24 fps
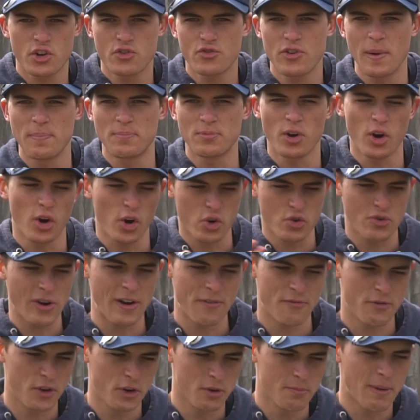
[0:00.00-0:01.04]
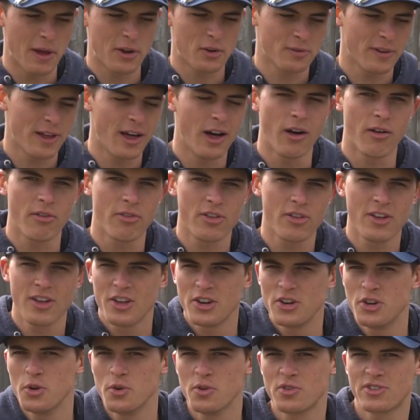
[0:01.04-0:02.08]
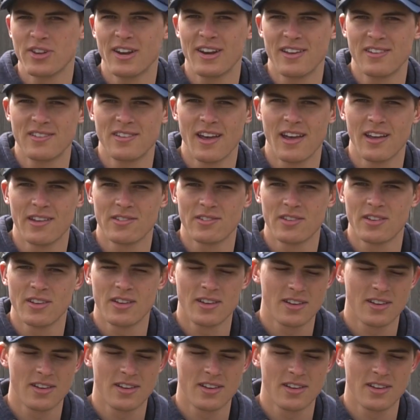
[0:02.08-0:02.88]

trips are great for your mental health, new study says."